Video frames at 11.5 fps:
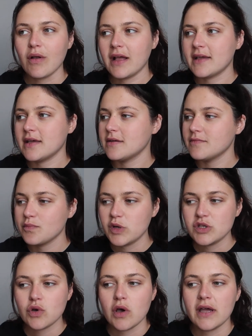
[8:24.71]
Like, we
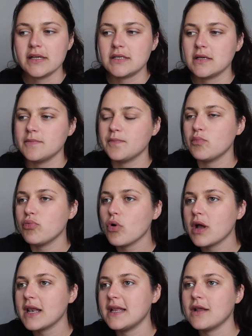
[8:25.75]
tried
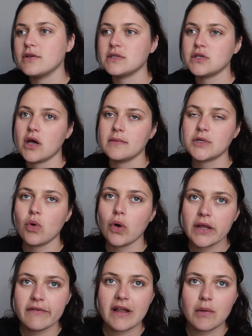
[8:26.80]
broccoli loads of times,
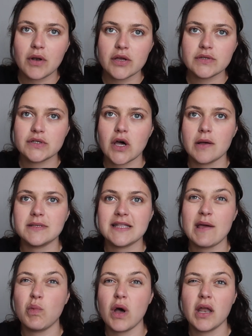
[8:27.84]
cauliflower loads of times, and
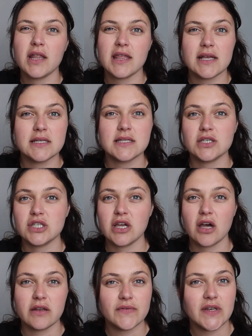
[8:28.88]
they weren't things that she
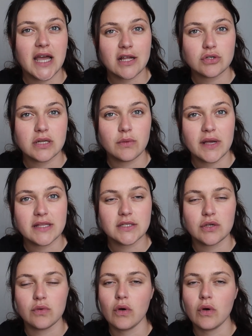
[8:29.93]
kind of naturally went to.